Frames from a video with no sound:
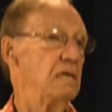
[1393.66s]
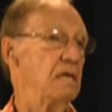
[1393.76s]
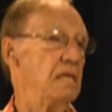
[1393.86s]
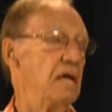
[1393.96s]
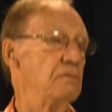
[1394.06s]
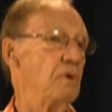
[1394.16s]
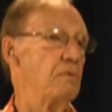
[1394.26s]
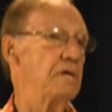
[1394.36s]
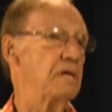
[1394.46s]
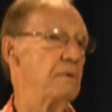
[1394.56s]
and then when
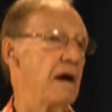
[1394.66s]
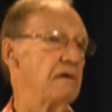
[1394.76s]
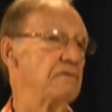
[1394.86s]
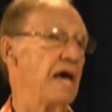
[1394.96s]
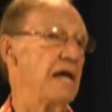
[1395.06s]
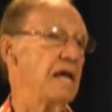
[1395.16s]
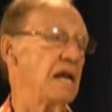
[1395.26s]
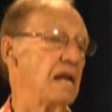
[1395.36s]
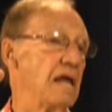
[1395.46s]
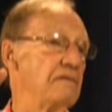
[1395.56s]
we come out of that at
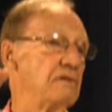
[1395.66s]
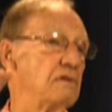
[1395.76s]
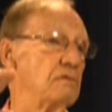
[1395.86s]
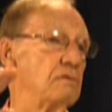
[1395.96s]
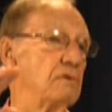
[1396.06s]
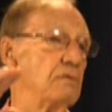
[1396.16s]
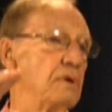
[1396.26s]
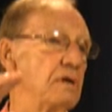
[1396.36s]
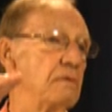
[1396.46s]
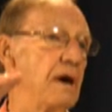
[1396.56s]
a level when
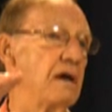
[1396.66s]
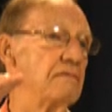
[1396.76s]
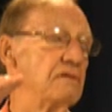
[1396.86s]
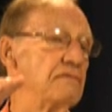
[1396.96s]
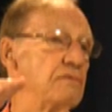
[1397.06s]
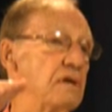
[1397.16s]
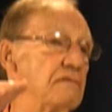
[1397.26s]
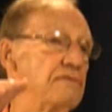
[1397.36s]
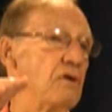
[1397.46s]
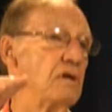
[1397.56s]
we come out of the where
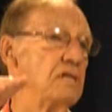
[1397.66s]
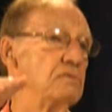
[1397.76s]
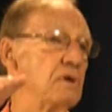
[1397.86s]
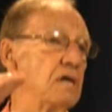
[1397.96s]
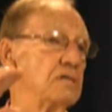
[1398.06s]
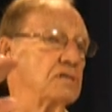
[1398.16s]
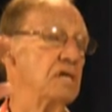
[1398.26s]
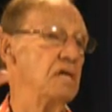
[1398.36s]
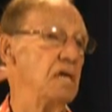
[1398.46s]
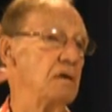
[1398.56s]
the foliage was
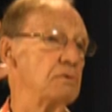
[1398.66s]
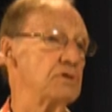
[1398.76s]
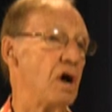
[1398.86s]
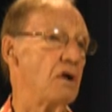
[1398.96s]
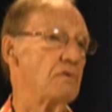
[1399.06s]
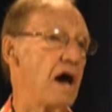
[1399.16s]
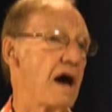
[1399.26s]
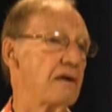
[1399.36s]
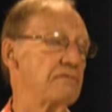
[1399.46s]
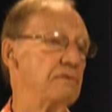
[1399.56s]
it was all
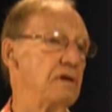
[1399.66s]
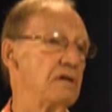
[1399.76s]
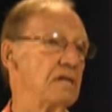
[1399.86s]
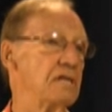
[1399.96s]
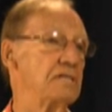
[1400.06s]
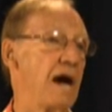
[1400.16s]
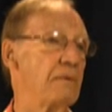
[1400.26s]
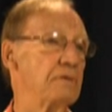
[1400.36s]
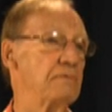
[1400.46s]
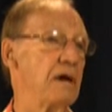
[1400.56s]
rock from there to the
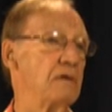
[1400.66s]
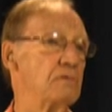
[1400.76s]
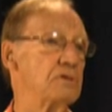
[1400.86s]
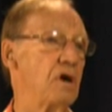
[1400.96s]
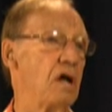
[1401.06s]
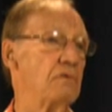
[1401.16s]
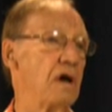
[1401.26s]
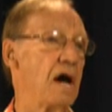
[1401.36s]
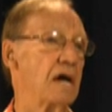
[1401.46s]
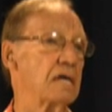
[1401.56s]
top of the mountain was all
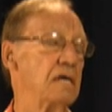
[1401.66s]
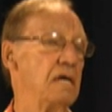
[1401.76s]
rock